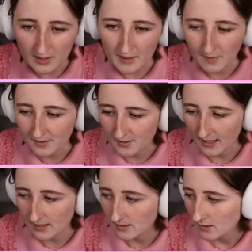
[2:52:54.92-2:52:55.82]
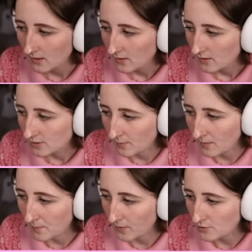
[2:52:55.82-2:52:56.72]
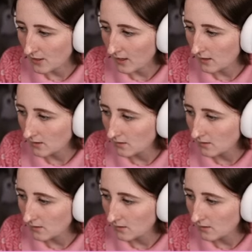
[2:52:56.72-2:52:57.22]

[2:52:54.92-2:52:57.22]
I must get some ambrosia.